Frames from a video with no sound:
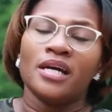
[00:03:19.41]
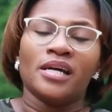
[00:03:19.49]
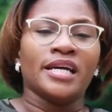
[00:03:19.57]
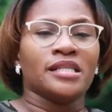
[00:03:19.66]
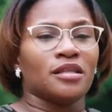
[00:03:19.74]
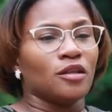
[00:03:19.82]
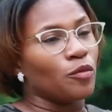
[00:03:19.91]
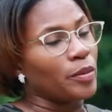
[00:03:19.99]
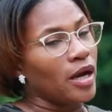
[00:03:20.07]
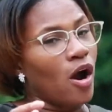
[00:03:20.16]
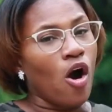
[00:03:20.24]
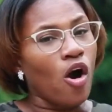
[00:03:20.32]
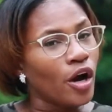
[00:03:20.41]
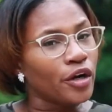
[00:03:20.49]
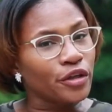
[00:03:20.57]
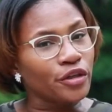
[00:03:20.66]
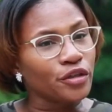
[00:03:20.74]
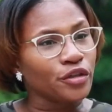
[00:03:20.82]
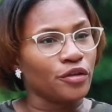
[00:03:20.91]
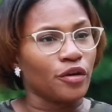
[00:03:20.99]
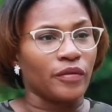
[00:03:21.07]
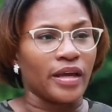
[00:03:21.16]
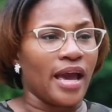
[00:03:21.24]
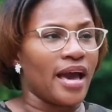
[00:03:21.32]
it's a little bit harder. You know,
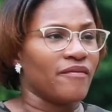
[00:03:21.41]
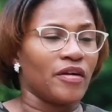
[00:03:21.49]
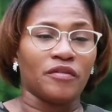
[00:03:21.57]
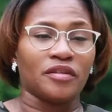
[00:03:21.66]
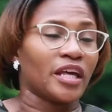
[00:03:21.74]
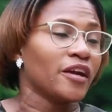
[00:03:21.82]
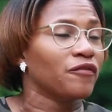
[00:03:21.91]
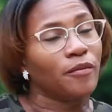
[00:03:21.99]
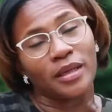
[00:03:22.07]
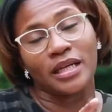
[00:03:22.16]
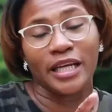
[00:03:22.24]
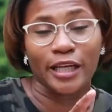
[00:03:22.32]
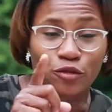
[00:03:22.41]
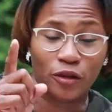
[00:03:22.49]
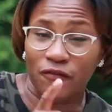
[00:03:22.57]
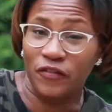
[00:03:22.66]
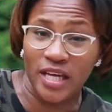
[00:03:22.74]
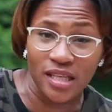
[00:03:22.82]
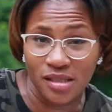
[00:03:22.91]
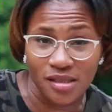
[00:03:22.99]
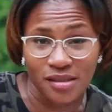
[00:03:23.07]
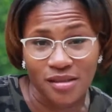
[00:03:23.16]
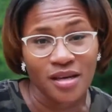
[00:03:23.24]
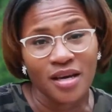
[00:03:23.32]
they have everything from an electric
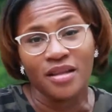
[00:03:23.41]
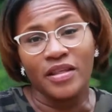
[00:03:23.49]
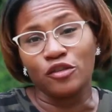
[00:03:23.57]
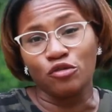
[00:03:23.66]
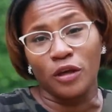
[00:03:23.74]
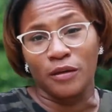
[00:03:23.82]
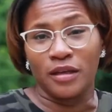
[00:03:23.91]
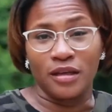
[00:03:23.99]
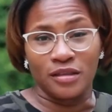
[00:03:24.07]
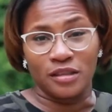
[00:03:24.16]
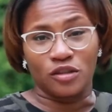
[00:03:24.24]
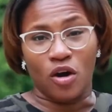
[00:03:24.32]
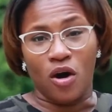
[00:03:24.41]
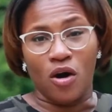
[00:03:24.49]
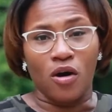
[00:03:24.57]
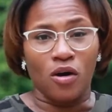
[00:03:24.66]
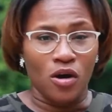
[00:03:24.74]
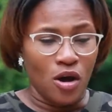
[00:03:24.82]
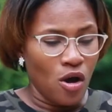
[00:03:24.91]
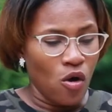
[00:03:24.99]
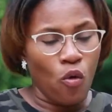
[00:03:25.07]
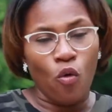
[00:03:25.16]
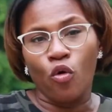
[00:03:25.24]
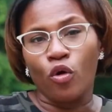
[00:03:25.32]
fence that you can install,
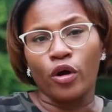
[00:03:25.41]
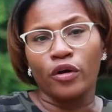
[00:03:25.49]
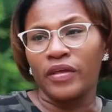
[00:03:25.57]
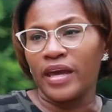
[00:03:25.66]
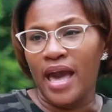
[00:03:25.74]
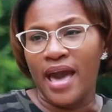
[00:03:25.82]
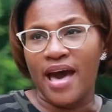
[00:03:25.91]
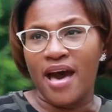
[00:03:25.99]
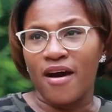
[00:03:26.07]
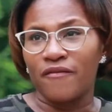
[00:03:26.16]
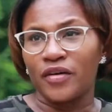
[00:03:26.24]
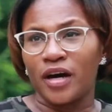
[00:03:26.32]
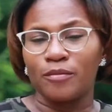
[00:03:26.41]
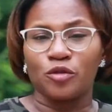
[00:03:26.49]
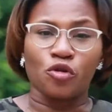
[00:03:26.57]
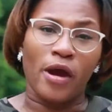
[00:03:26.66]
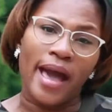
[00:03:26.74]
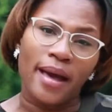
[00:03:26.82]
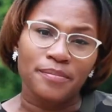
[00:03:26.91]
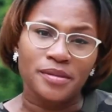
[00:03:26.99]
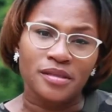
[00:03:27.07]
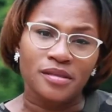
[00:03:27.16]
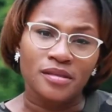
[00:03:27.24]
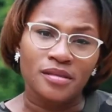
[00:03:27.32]
or they have
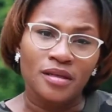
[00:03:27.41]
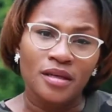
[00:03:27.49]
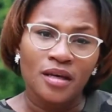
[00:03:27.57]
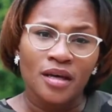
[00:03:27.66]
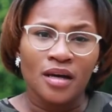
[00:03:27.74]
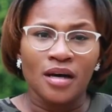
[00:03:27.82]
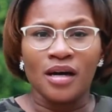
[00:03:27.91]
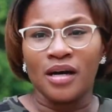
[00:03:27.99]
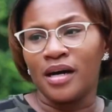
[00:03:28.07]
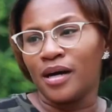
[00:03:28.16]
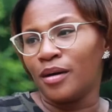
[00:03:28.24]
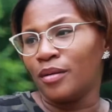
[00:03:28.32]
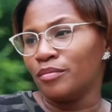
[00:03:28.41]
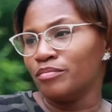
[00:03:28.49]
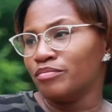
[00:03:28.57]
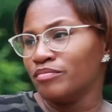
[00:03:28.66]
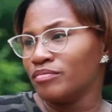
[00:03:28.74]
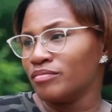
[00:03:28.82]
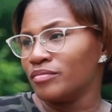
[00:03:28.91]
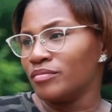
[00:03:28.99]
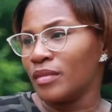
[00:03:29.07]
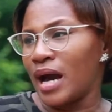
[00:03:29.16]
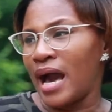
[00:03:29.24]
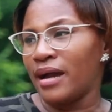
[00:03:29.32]
traps.
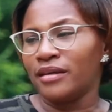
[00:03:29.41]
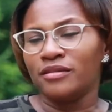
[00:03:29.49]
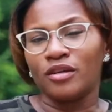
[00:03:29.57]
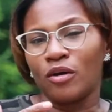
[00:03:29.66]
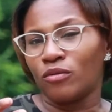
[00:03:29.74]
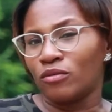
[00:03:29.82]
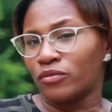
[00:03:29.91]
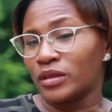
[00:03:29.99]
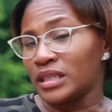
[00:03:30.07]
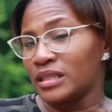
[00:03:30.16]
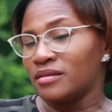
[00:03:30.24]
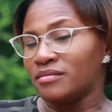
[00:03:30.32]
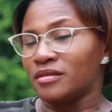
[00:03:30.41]
I don't really